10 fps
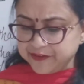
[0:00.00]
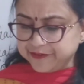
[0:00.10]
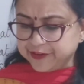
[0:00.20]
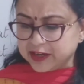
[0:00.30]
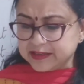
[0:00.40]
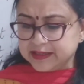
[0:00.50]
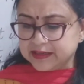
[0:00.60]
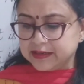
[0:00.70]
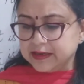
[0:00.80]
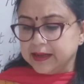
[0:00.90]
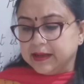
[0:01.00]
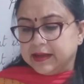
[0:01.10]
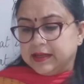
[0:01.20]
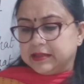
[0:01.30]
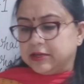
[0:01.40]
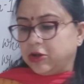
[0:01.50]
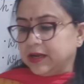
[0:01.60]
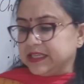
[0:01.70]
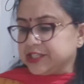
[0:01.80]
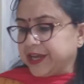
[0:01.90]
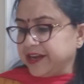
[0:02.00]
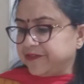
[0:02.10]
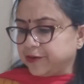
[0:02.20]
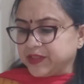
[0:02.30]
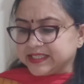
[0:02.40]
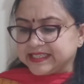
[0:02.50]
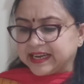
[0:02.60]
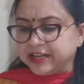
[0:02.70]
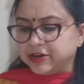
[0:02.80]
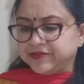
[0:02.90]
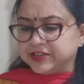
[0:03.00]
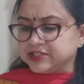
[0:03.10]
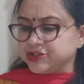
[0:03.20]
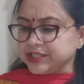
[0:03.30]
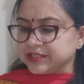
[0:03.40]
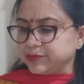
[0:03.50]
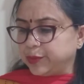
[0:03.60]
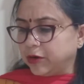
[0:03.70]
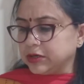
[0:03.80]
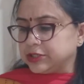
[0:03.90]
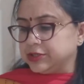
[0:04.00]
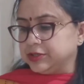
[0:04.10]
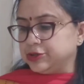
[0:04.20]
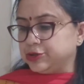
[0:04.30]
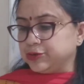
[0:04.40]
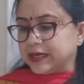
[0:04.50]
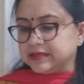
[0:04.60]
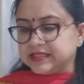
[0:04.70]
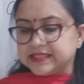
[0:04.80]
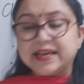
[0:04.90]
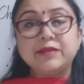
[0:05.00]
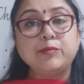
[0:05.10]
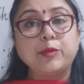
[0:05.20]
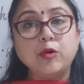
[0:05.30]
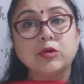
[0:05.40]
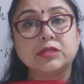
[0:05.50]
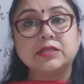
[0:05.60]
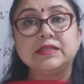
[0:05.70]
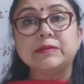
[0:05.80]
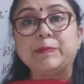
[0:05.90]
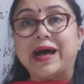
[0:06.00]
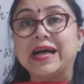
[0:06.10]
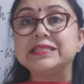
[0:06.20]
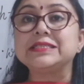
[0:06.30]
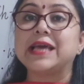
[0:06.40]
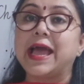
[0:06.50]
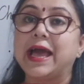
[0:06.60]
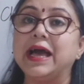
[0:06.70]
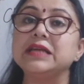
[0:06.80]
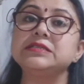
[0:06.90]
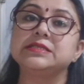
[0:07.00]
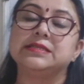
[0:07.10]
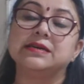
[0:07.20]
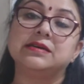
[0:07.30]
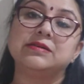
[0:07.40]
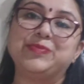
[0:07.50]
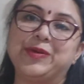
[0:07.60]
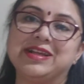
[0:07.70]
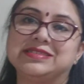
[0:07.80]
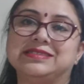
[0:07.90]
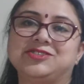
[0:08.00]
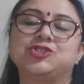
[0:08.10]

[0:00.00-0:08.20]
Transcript: Further, the knowledge gained from the study of history is important to understand both the past and the present.